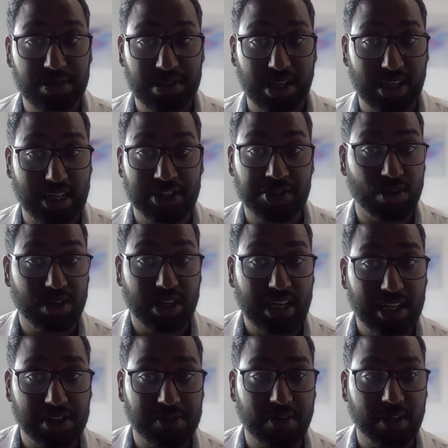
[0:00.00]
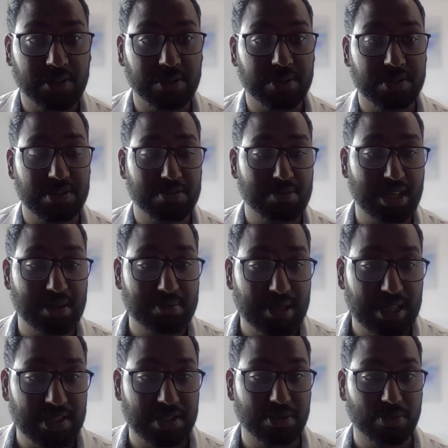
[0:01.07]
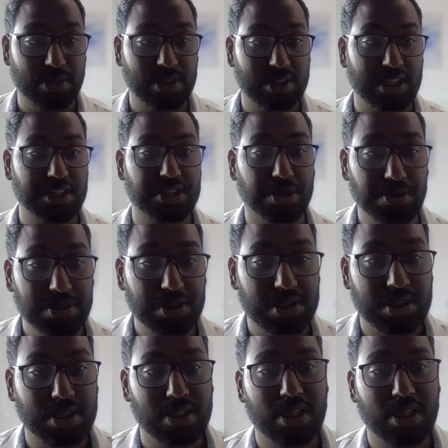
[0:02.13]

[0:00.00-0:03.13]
electronic health records in many parts of the world that don't.